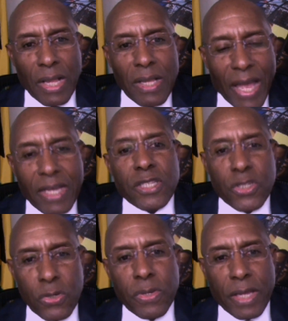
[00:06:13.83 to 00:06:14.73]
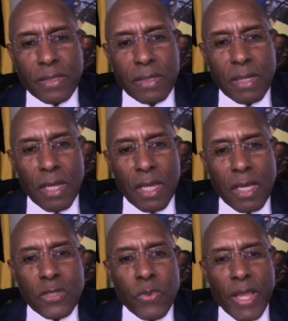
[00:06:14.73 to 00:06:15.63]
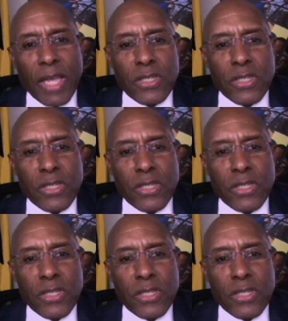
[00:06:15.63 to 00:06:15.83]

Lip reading: like a student, because when I